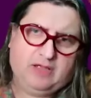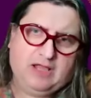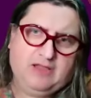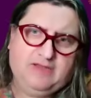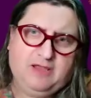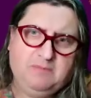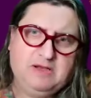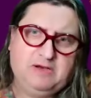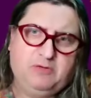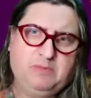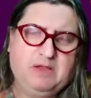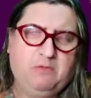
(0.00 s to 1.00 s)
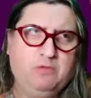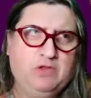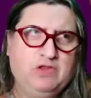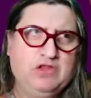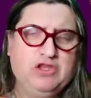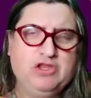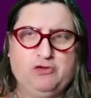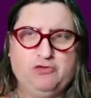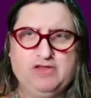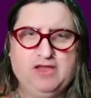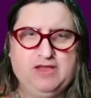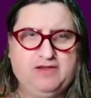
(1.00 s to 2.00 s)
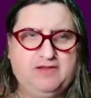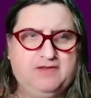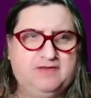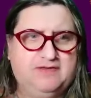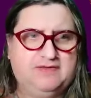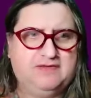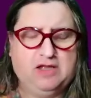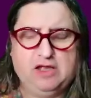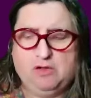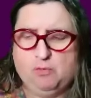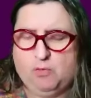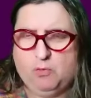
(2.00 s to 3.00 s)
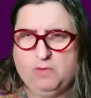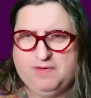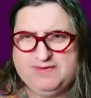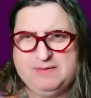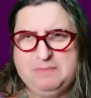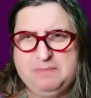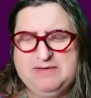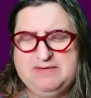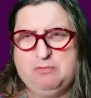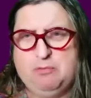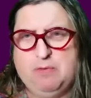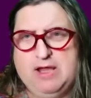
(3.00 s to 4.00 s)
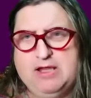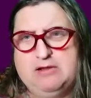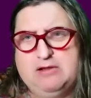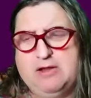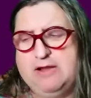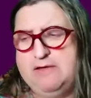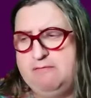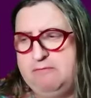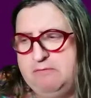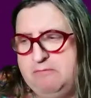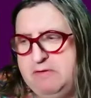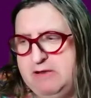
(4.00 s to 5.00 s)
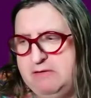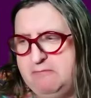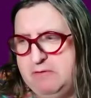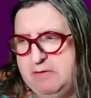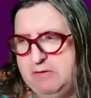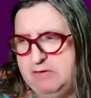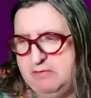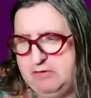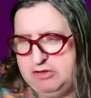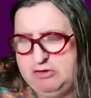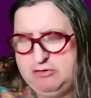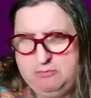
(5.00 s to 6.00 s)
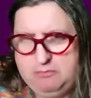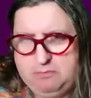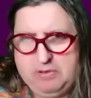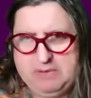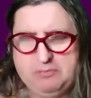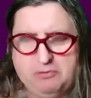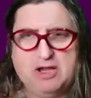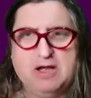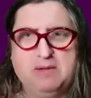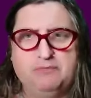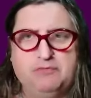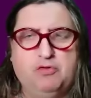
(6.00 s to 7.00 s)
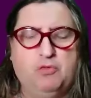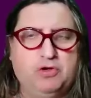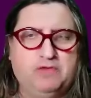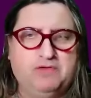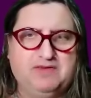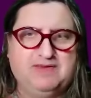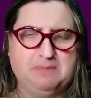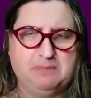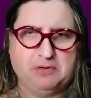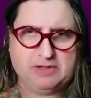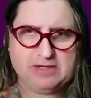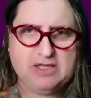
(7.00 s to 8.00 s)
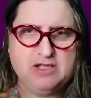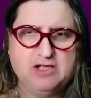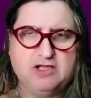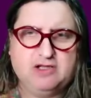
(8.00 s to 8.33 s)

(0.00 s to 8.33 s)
And tell me a little bit with the note takers, what's the best way, like when new people come to work with somebody